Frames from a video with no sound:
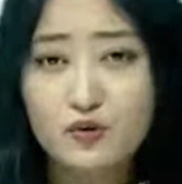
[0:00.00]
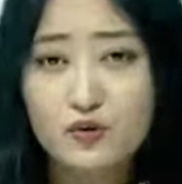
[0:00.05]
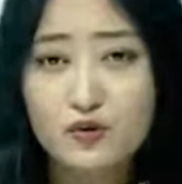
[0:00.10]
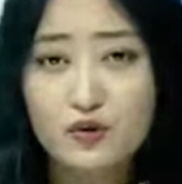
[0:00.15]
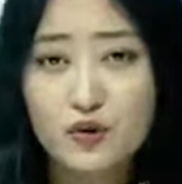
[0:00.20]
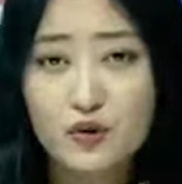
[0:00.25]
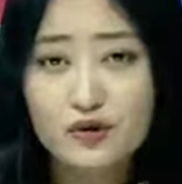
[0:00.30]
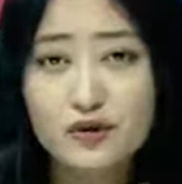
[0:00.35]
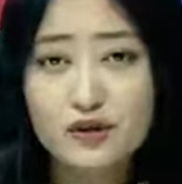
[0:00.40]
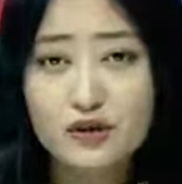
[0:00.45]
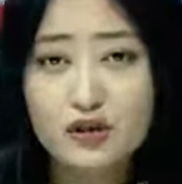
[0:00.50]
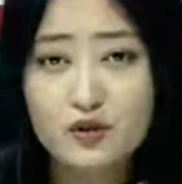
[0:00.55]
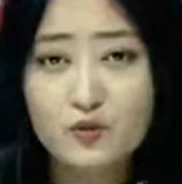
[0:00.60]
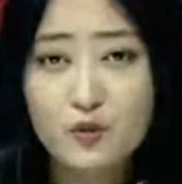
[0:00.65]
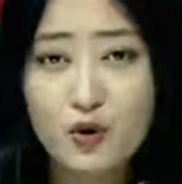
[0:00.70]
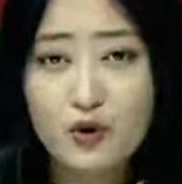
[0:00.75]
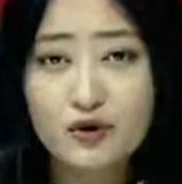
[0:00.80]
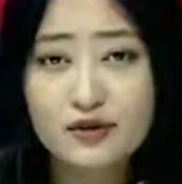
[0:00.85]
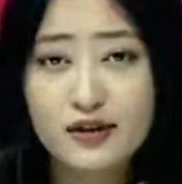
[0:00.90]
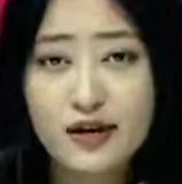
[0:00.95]
Resource and
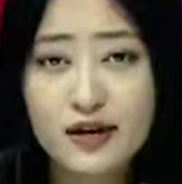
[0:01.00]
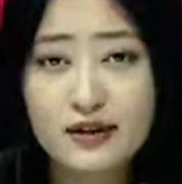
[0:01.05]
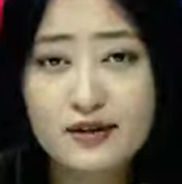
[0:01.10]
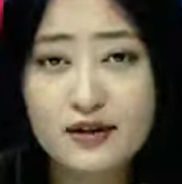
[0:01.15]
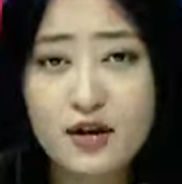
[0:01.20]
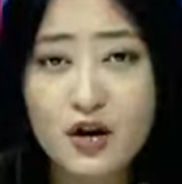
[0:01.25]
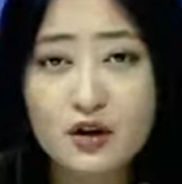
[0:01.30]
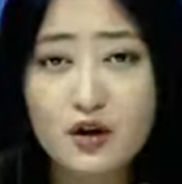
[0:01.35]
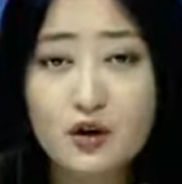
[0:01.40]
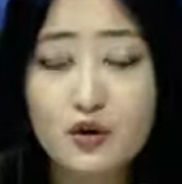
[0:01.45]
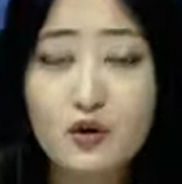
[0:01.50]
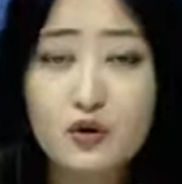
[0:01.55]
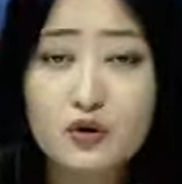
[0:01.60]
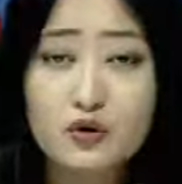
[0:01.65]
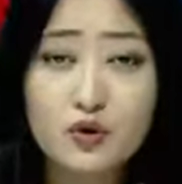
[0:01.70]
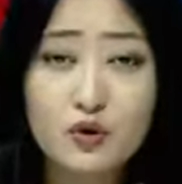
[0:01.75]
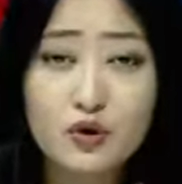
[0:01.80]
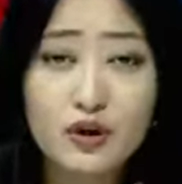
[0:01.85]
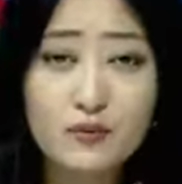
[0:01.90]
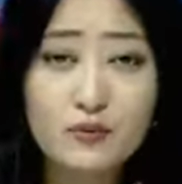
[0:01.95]
Sports S.
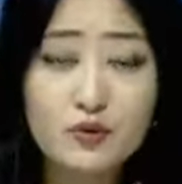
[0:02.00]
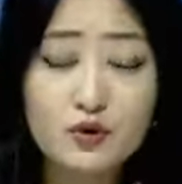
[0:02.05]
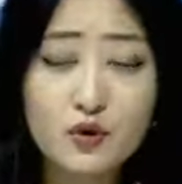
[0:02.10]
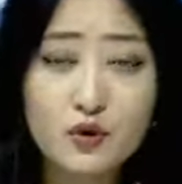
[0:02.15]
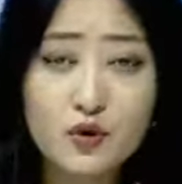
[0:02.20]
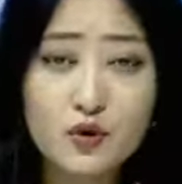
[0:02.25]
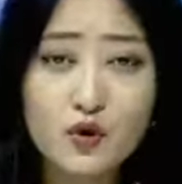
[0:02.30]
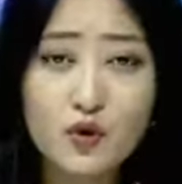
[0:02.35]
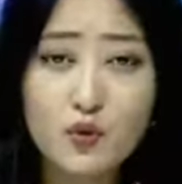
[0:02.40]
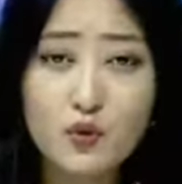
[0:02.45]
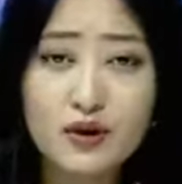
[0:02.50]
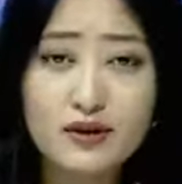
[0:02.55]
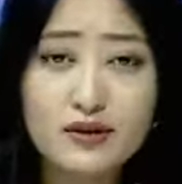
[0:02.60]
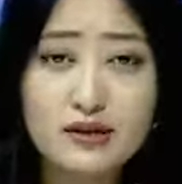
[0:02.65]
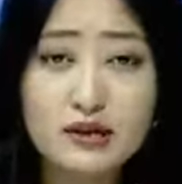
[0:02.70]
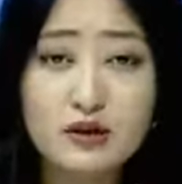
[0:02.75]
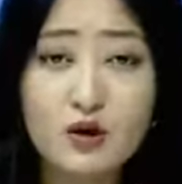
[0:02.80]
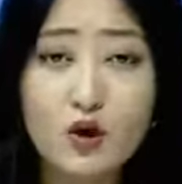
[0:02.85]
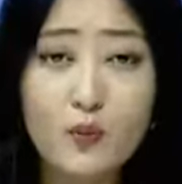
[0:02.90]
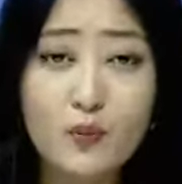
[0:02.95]
Kyosho Yimchunger, who
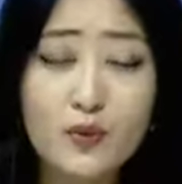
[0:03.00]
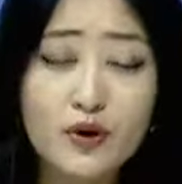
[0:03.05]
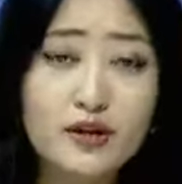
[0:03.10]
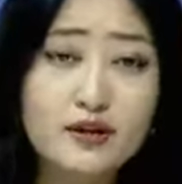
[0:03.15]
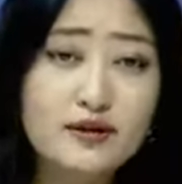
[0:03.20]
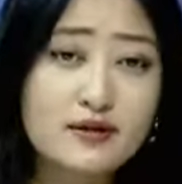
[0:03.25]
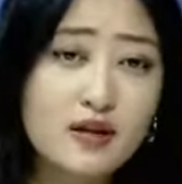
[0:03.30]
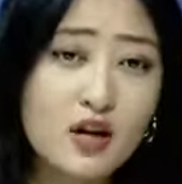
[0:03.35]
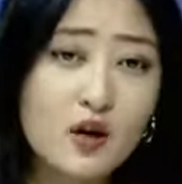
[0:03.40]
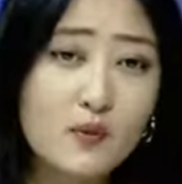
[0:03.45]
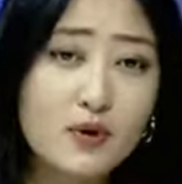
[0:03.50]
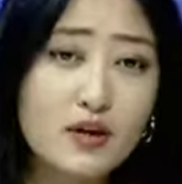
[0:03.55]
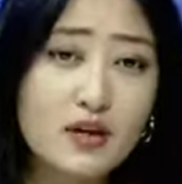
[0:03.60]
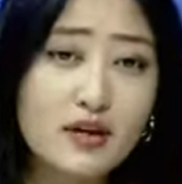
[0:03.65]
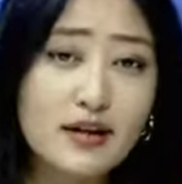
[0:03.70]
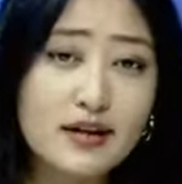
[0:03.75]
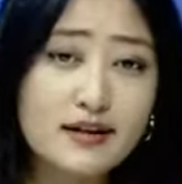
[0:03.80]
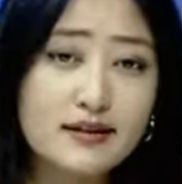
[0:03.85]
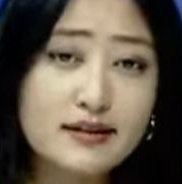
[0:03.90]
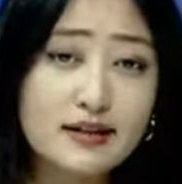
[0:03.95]
was the opening
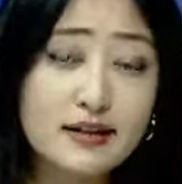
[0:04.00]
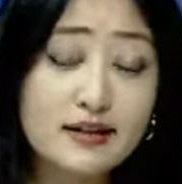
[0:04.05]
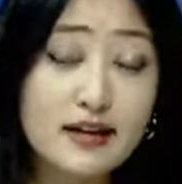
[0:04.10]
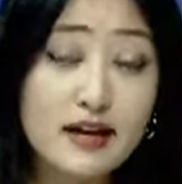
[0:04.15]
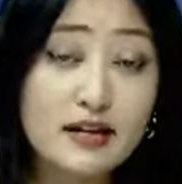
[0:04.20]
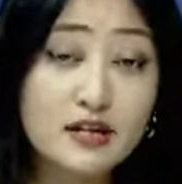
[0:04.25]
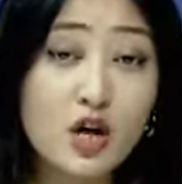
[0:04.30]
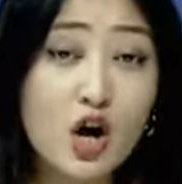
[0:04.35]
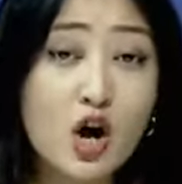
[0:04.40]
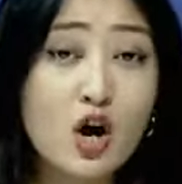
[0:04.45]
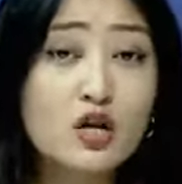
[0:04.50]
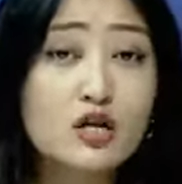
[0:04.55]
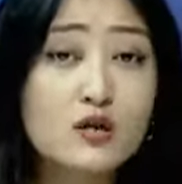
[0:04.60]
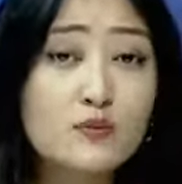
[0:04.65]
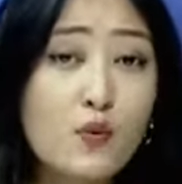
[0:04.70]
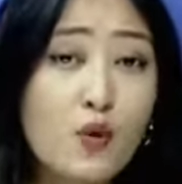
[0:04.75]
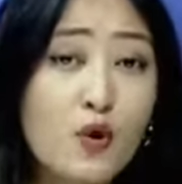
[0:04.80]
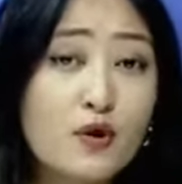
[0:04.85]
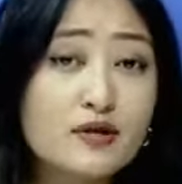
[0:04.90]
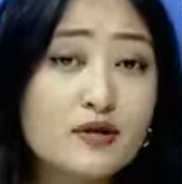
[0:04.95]
ceremony guest, said that
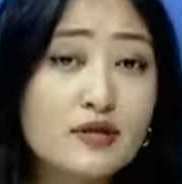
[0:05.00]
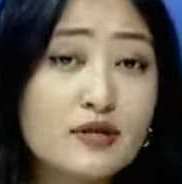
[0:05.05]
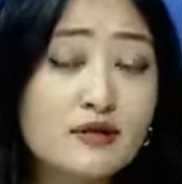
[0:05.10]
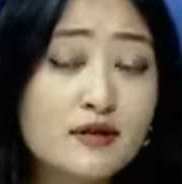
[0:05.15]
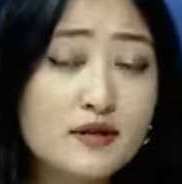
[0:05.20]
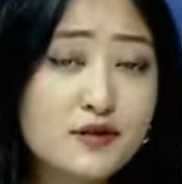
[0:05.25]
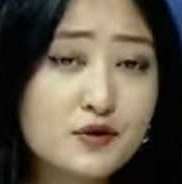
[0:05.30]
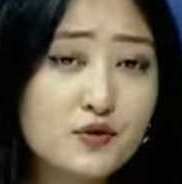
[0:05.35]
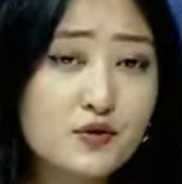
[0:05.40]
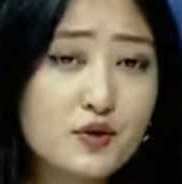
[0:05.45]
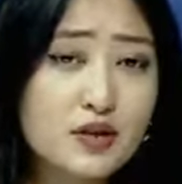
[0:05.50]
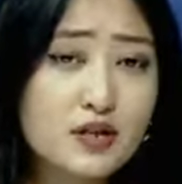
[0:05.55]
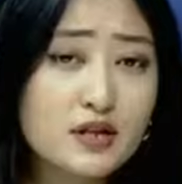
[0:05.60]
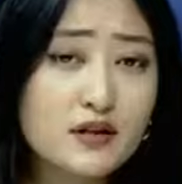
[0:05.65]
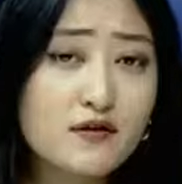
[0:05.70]
sports industry is